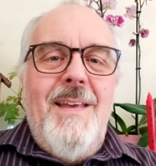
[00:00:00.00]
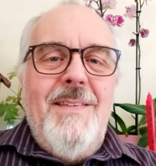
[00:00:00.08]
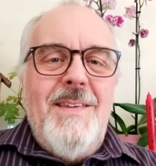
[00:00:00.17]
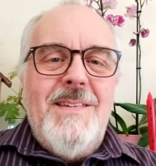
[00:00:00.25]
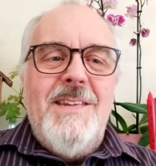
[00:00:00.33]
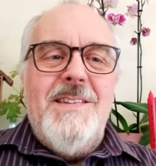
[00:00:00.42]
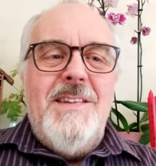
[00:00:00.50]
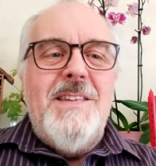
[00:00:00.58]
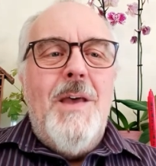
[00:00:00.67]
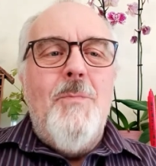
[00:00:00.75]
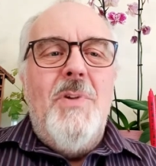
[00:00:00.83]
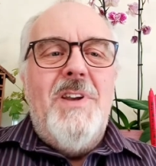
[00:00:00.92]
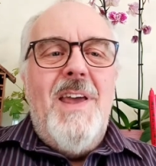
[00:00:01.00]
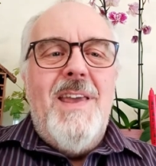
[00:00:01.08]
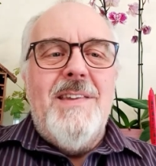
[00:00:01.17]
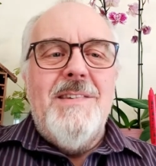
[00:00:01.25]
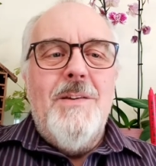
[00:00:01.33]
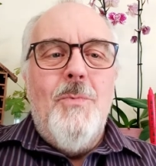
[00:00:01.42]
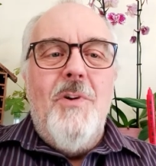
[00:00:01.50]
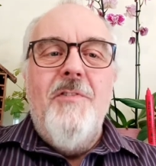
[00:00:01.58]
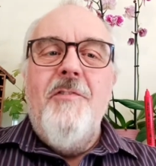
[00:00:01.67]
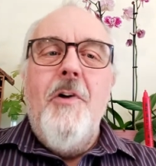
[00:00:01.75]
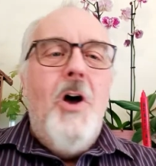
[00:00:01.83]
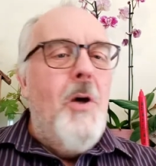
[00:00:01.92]
This is December Days. We're
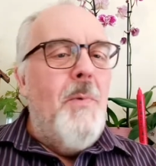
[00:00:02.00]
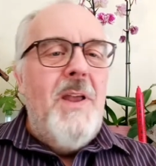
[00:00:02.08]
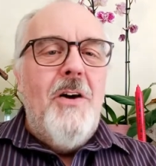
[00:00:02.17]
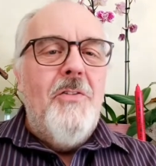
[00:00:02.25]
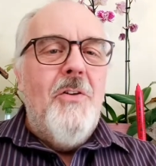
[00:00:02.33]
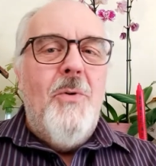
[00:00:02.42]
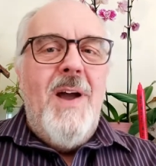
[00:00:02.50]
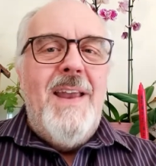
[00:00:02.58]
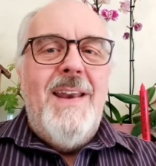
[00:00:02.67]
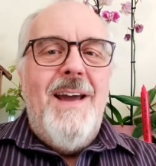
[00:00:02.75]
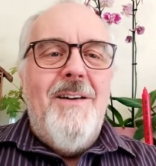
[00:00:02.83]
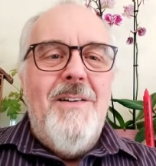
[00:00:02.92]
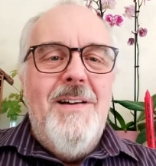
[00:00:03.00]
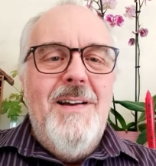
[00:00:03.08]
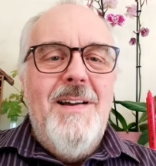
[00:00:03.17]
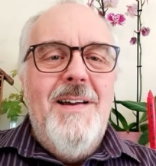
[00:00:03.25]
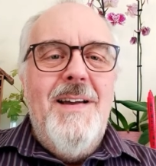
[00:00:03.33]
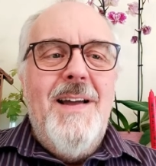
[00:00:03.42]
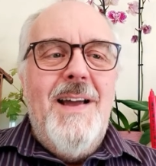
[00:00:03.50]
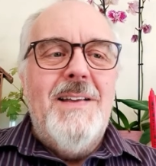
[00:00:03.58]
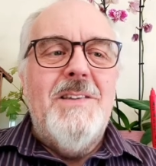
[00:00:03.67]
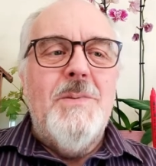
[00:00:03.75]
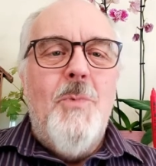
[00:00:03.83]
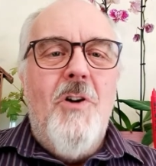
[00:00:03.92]
firmly on the way now, and
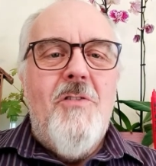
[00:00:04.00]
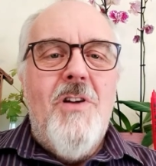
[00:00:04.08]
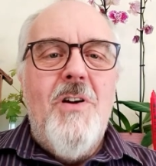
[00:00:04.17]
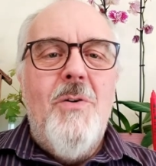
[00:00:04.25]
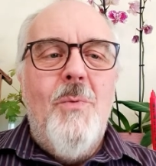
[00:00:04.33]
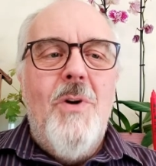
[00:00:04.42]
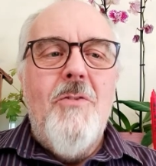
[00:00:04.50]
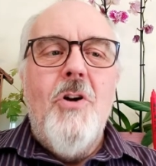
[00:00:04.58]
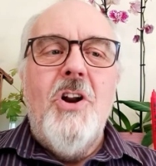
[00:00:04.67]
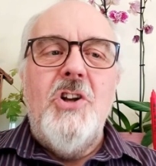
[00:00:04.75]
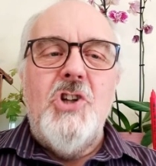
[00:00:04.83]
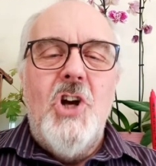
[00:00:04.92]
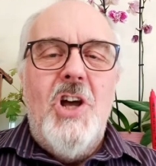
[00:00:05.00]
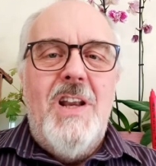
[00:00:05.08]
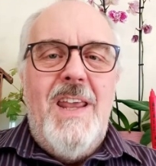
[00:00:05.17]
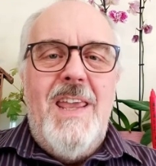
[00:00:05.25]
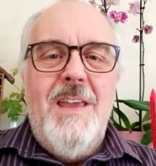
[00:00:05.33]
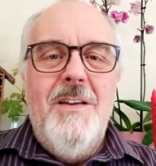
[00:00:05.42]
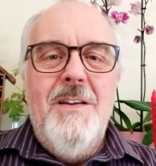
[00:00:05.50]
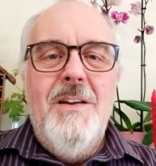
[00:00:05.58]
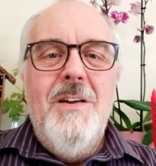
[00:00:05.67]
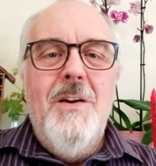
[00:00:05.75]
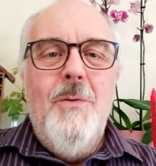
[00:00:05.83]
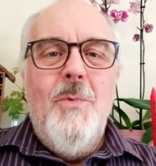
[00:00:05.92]
tomorrow we're on a journey
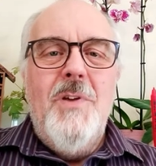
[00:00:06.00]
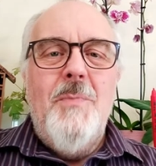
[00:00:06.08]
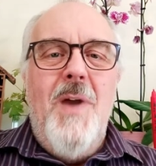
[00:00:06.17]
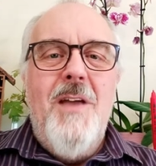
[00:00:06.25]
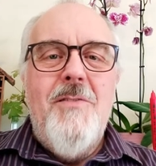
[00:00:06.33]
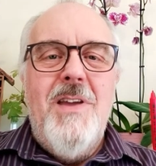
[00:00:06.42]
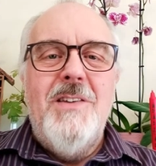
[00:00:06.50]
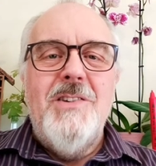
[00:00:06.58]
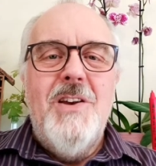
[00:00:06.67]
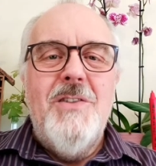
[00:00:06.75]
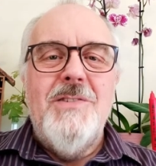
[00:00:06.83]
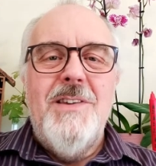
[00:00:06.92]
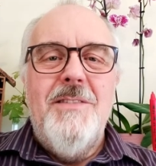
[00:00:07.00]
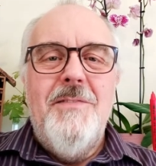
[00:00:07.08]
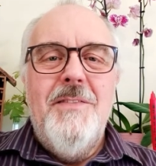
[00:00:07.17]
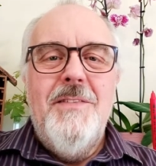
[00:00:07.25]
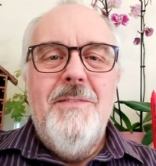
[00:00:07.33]
with Mary and Joseph.